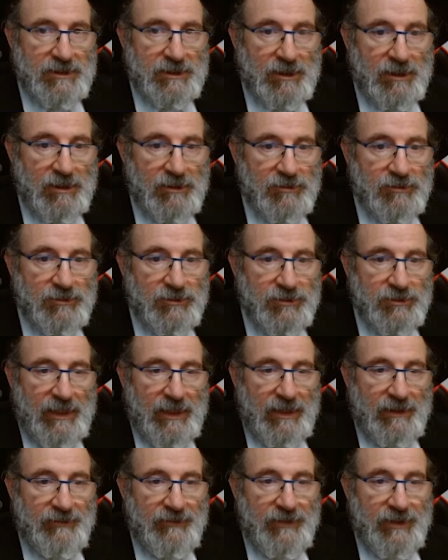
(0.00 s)
closed,
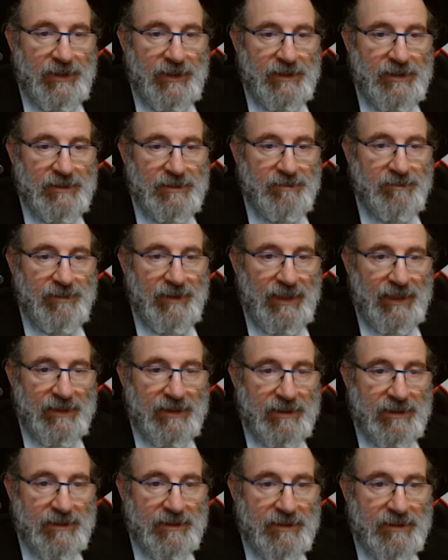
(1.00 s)
and then
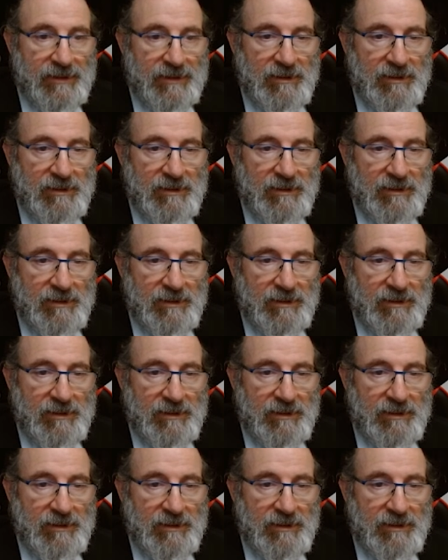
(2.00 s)
black